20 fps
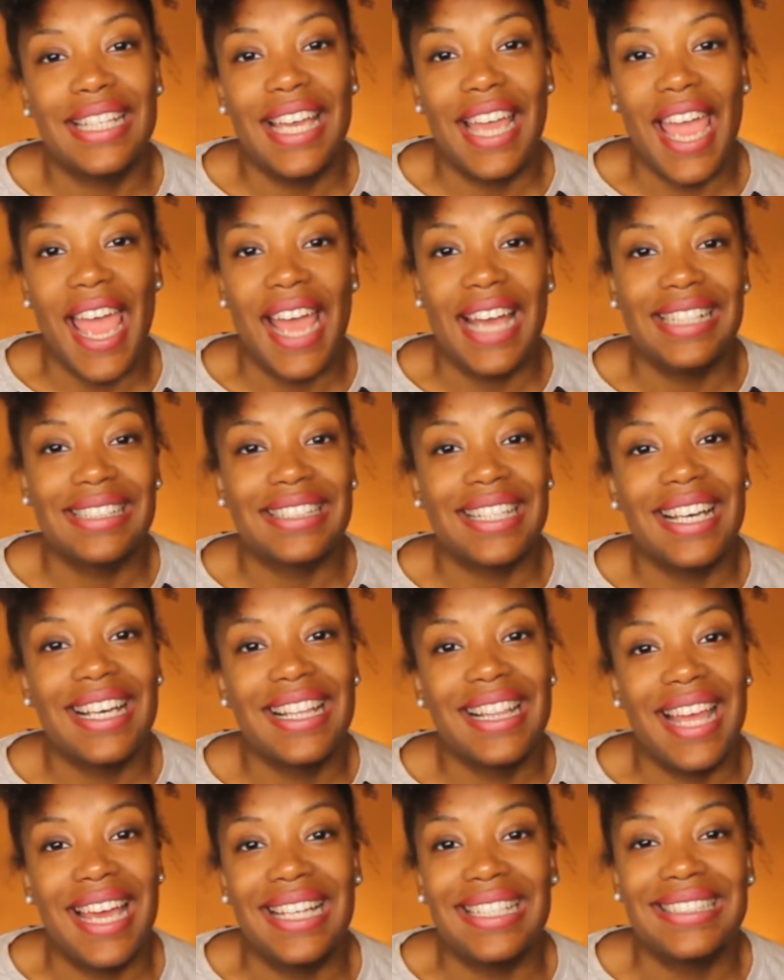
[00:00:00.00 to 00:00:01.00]
it has
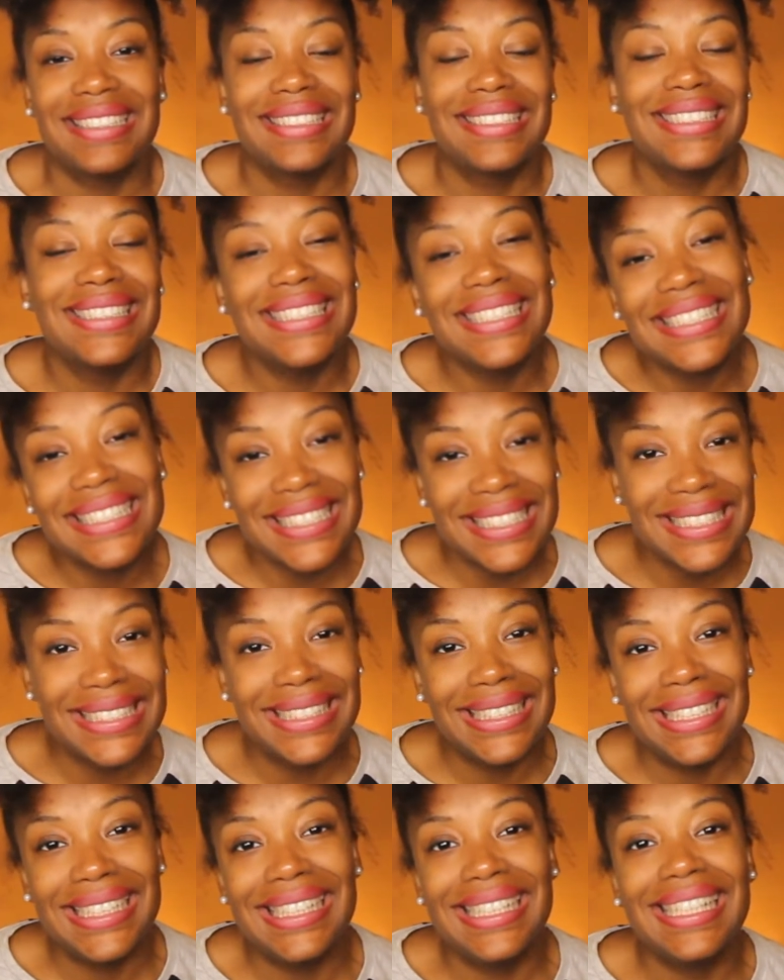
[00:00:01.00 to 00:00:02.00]

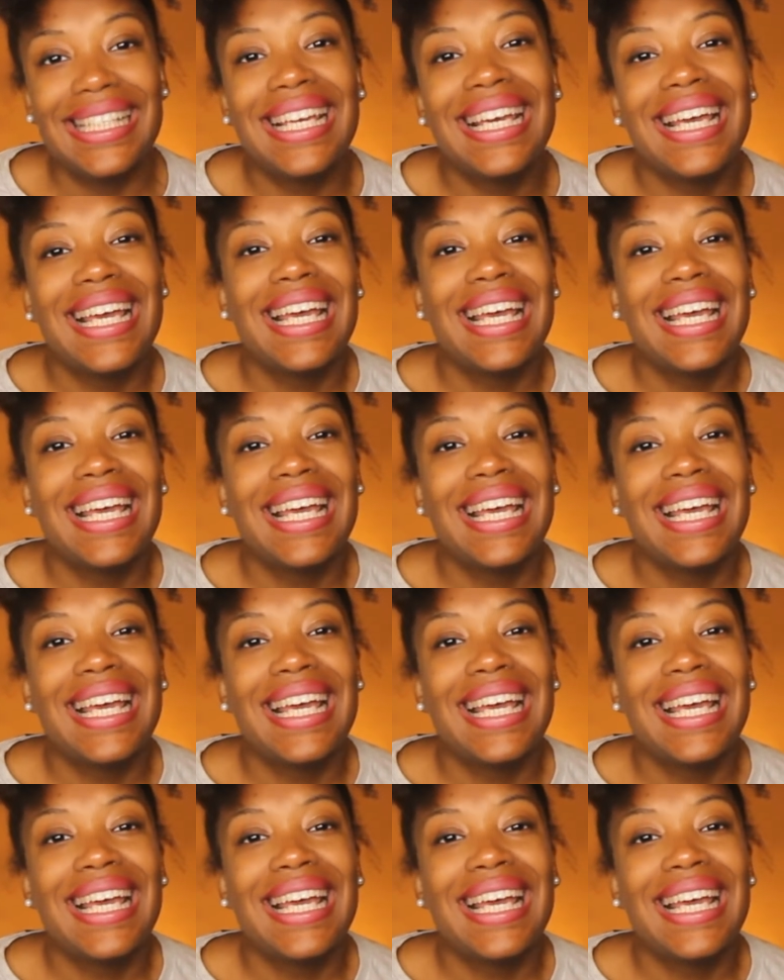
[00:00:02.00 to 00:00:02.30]
elasticity,